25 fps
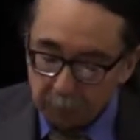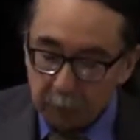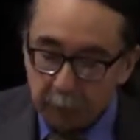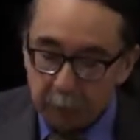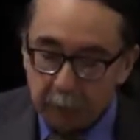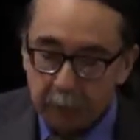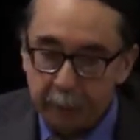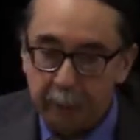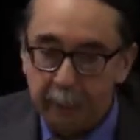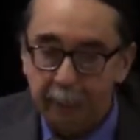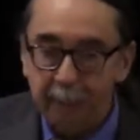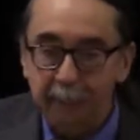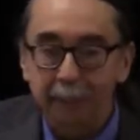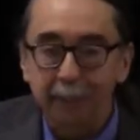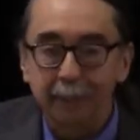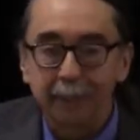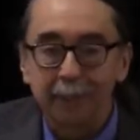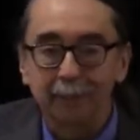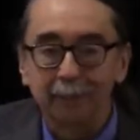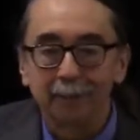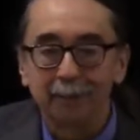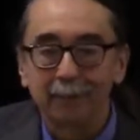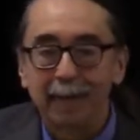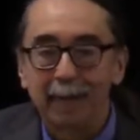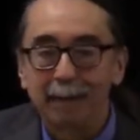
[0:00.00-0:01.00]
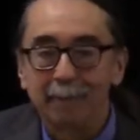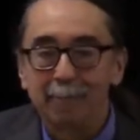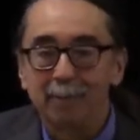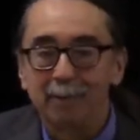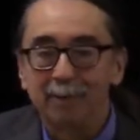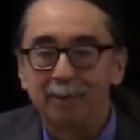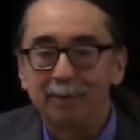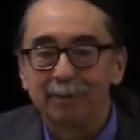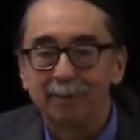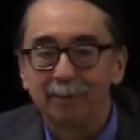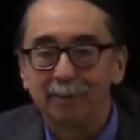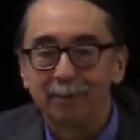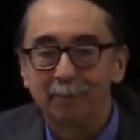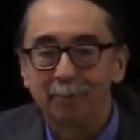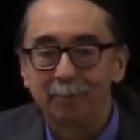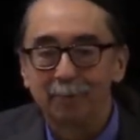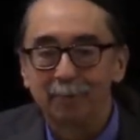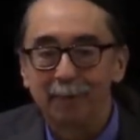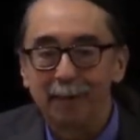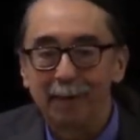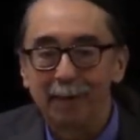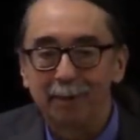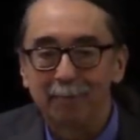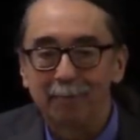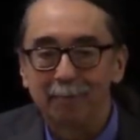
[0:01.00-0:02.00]
And I can get into that, but
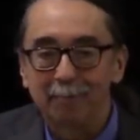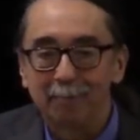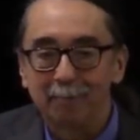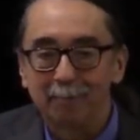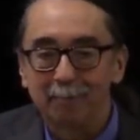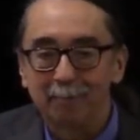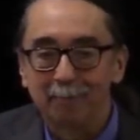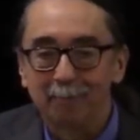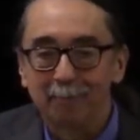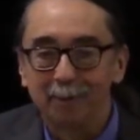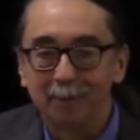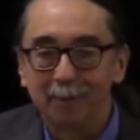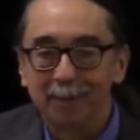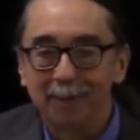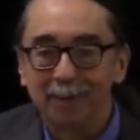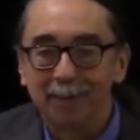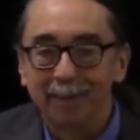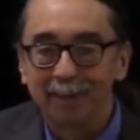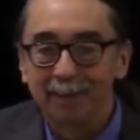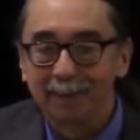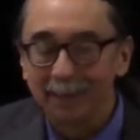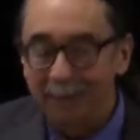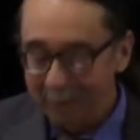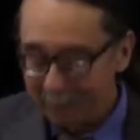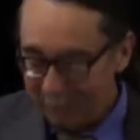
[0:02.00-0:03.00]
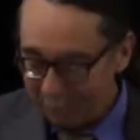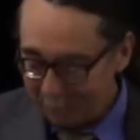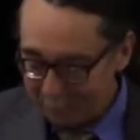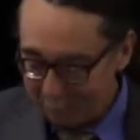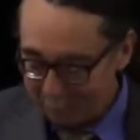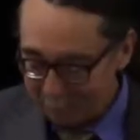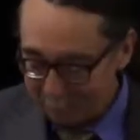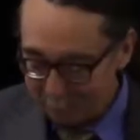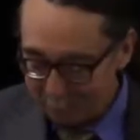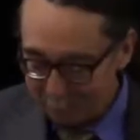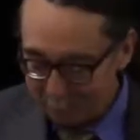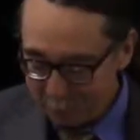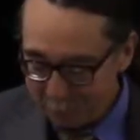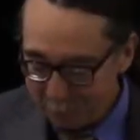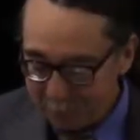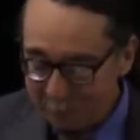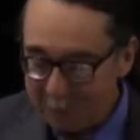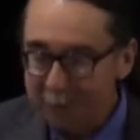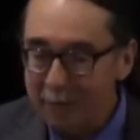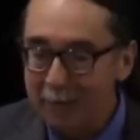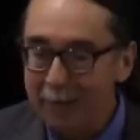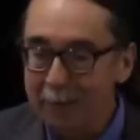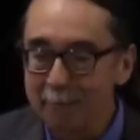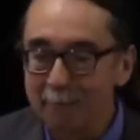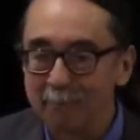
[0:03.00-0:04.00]
that would take up too much
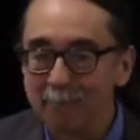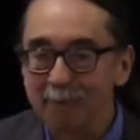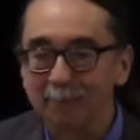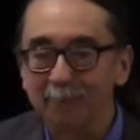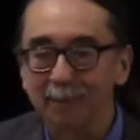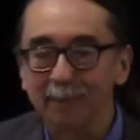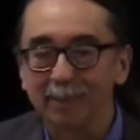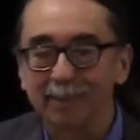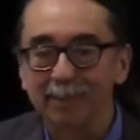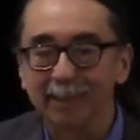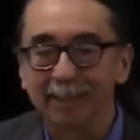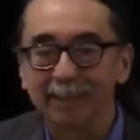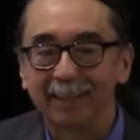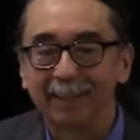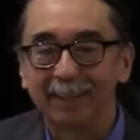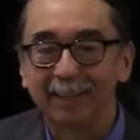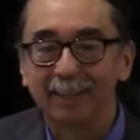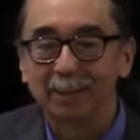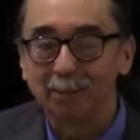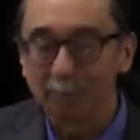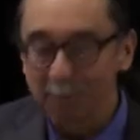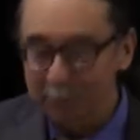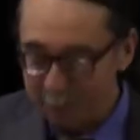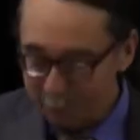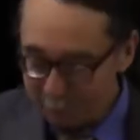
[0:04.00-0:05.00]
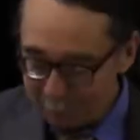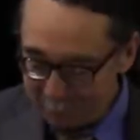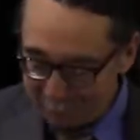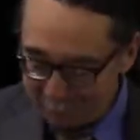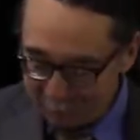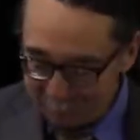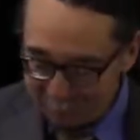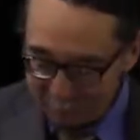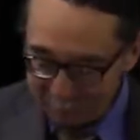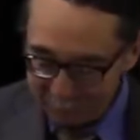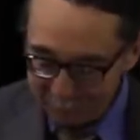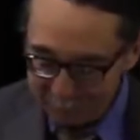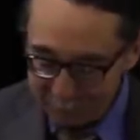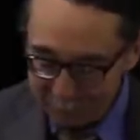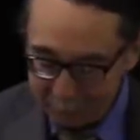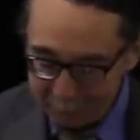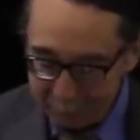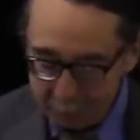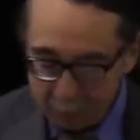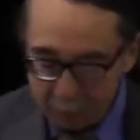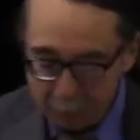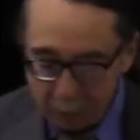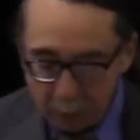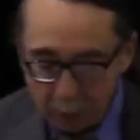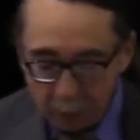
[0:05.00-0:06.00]
time because I enjoy speaking about
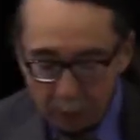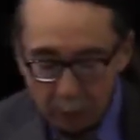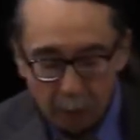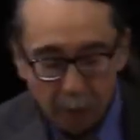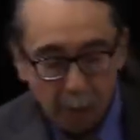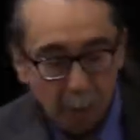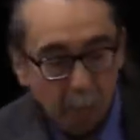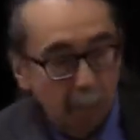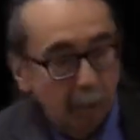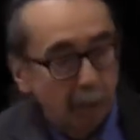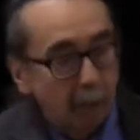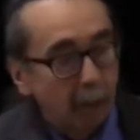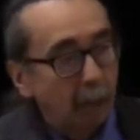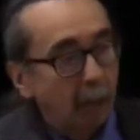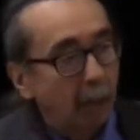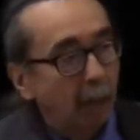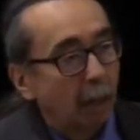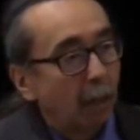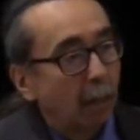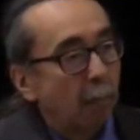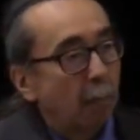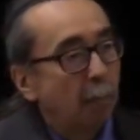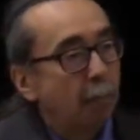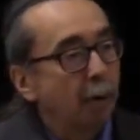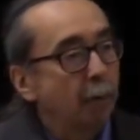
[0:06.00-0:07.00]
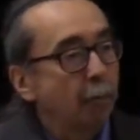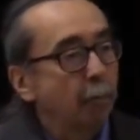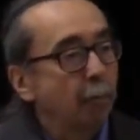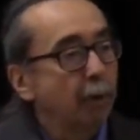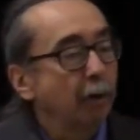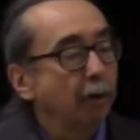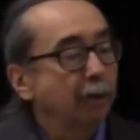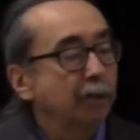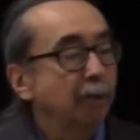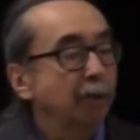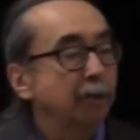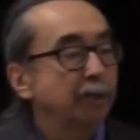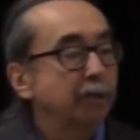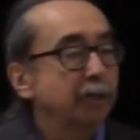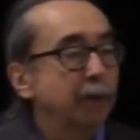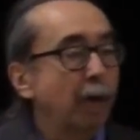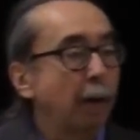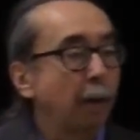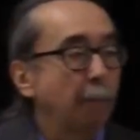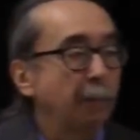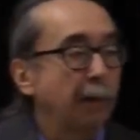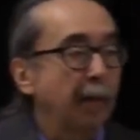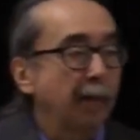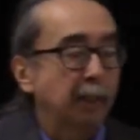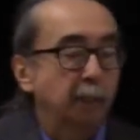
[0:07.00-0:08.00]
that. But we also
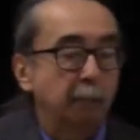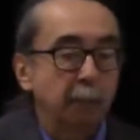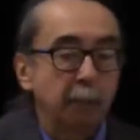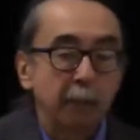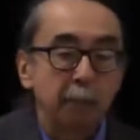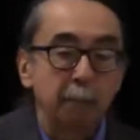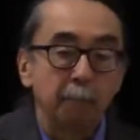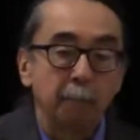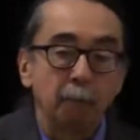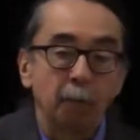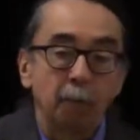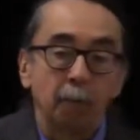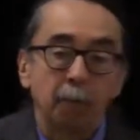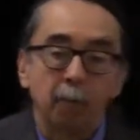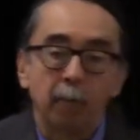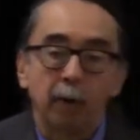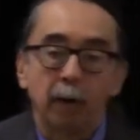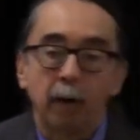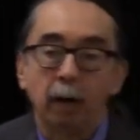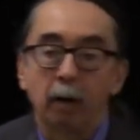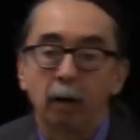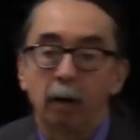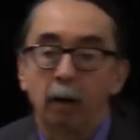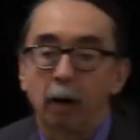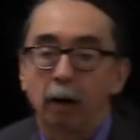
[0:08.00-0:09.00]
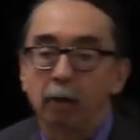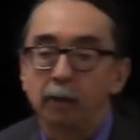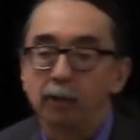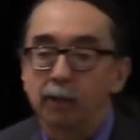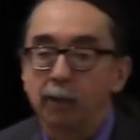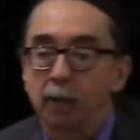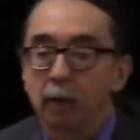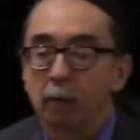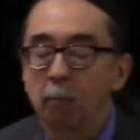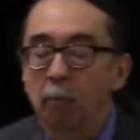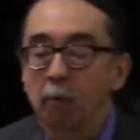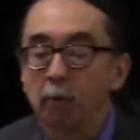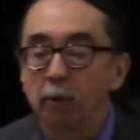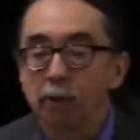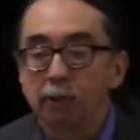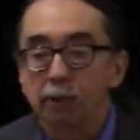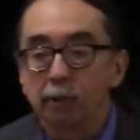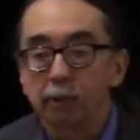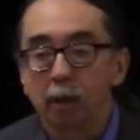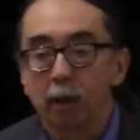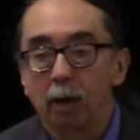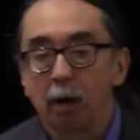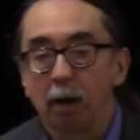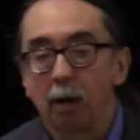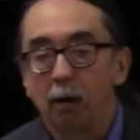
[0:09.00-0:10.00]
stomp dance people. Our ceremonies
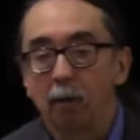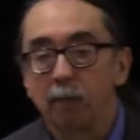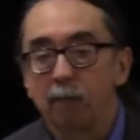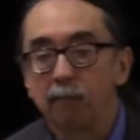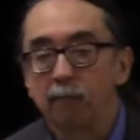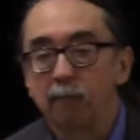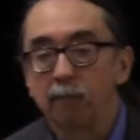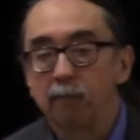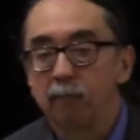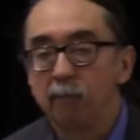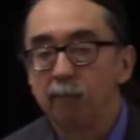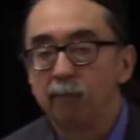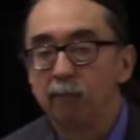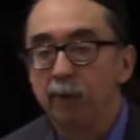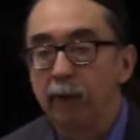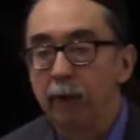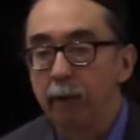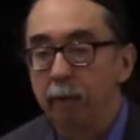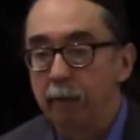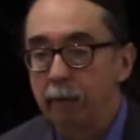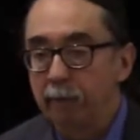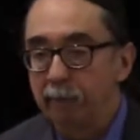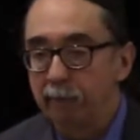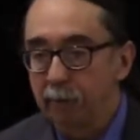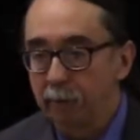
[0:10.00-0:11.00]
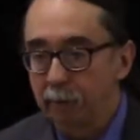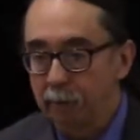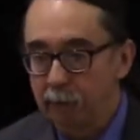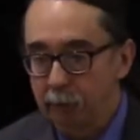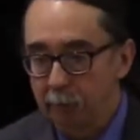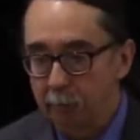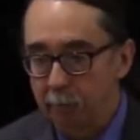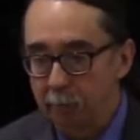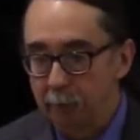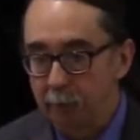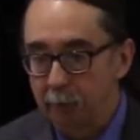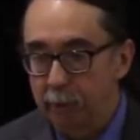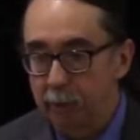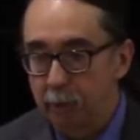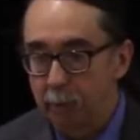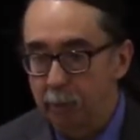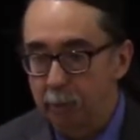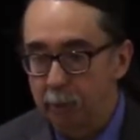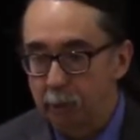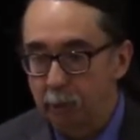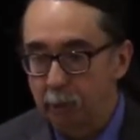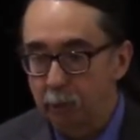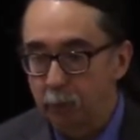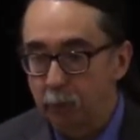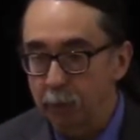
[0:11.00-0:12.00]
are very, very similar to the
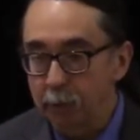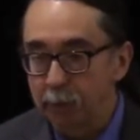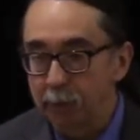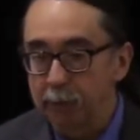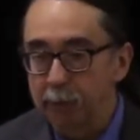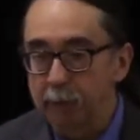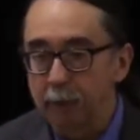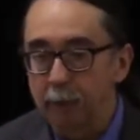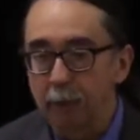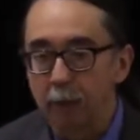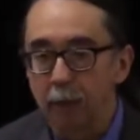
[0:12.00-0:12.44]
Muskogees.